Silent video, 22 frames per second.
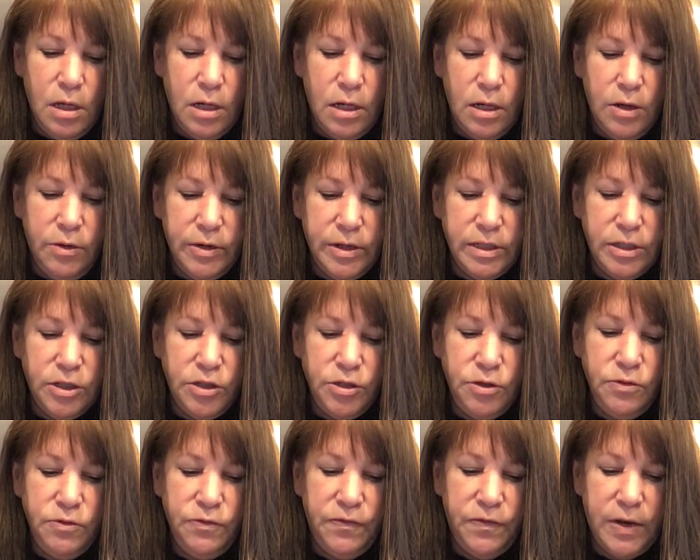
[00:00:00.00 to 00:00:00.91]
Now I
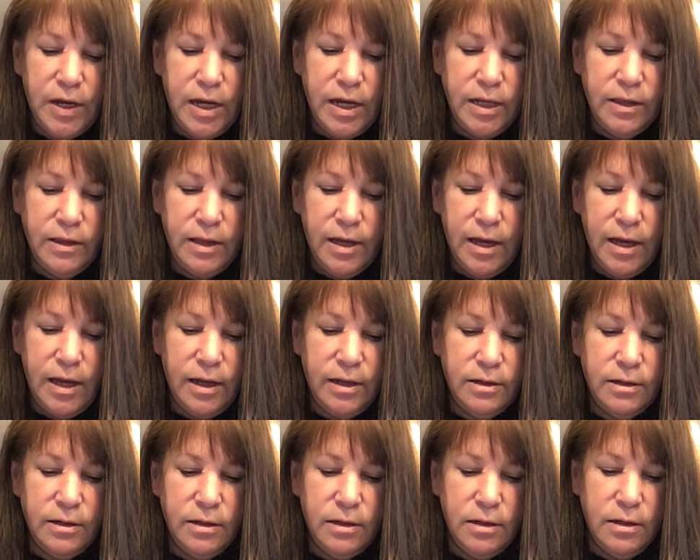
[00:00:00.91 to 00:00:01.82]
do find that
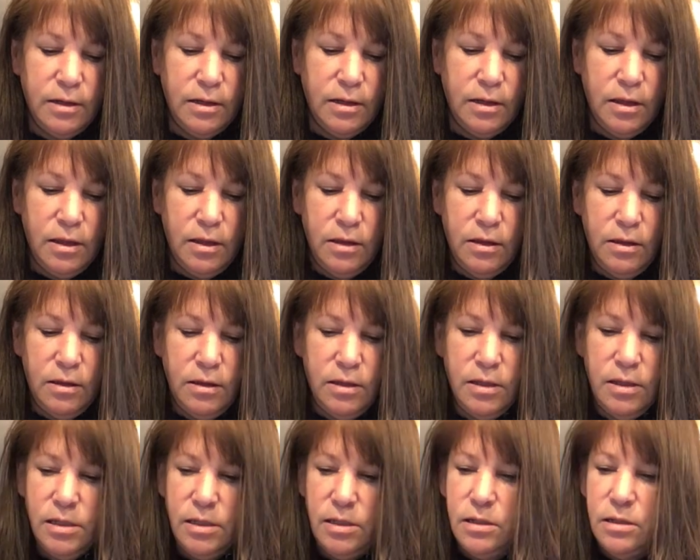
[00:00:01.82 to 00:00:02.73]

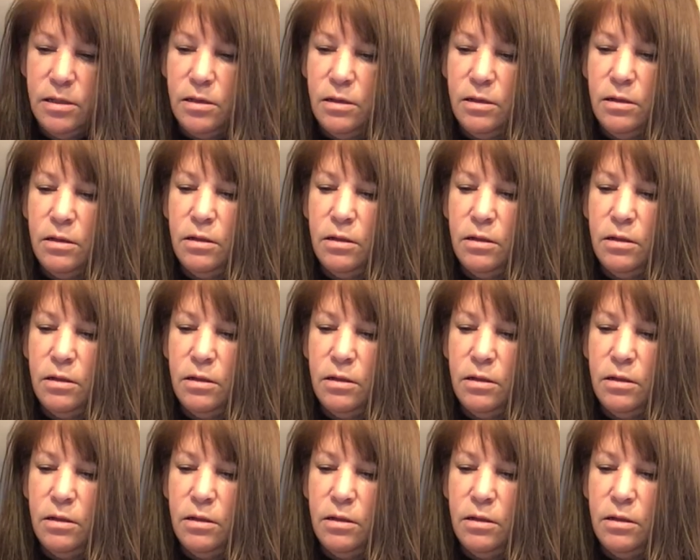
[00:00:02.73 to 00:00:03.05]
this